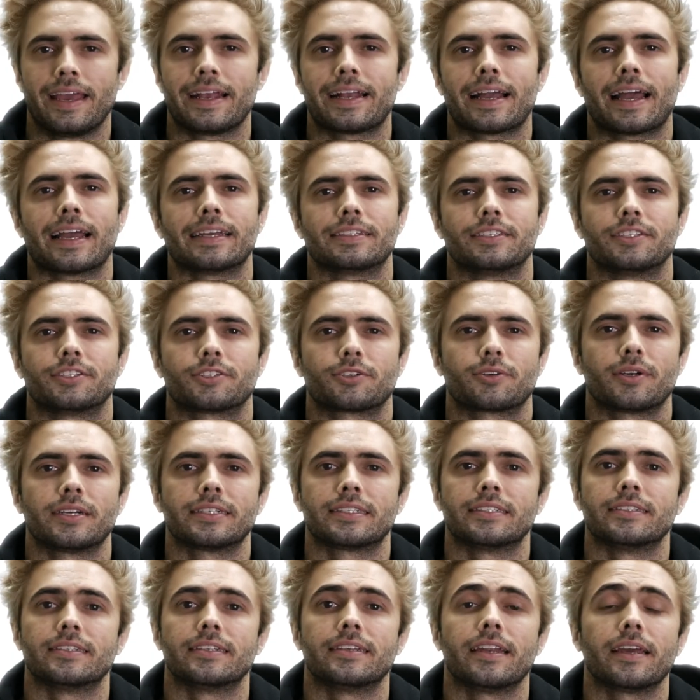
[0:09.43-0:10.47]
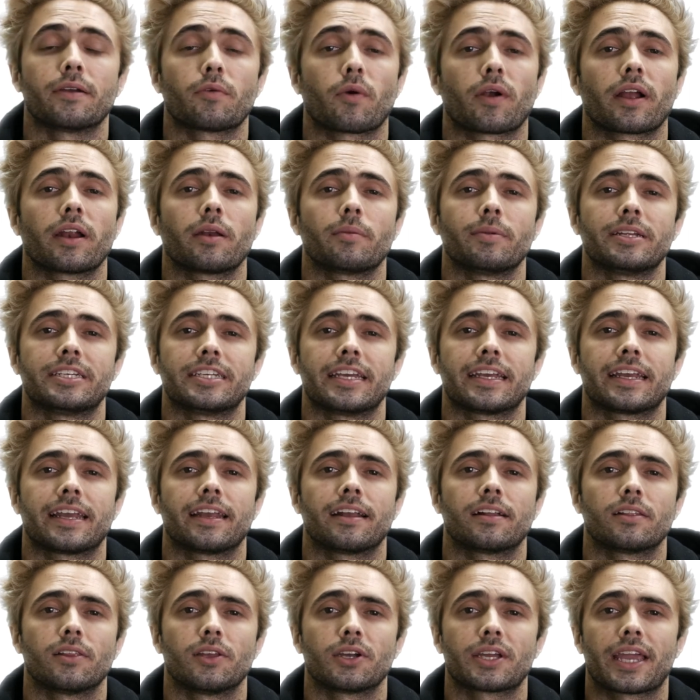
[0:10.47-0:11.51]
Hey guys, it's Chris, and today we're going to be
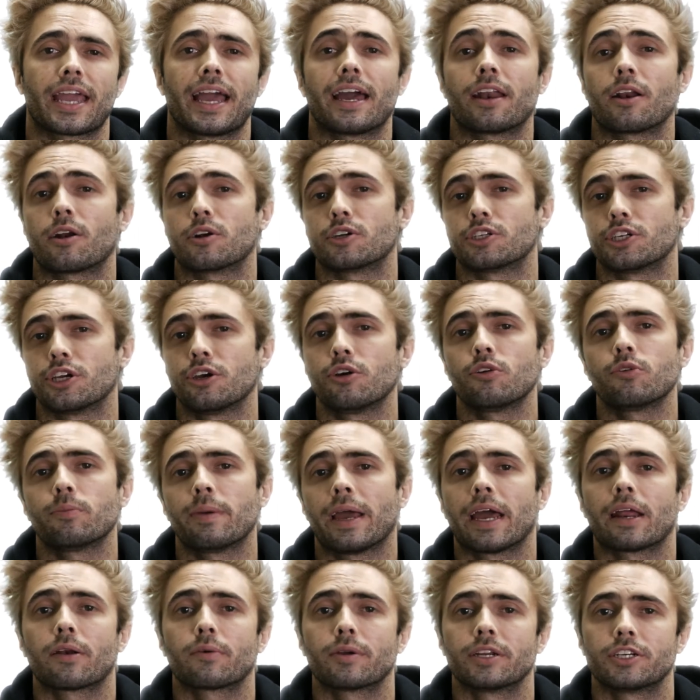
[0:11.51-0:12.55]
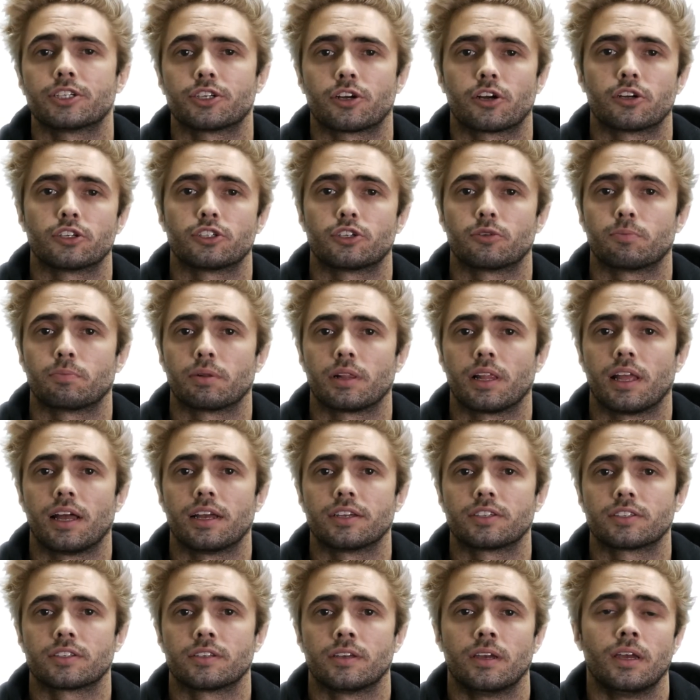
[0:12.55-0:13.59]
taking a look at our Towed Battery Charger
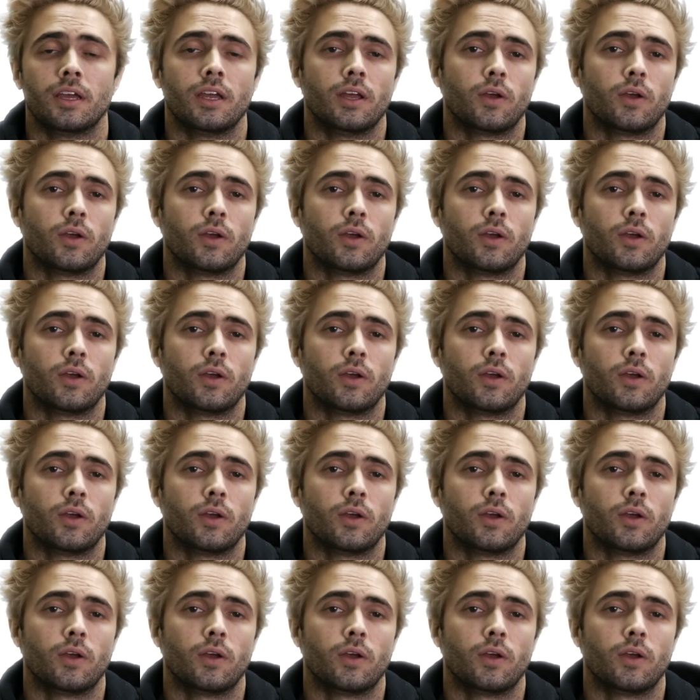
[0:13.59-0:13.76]
Plus.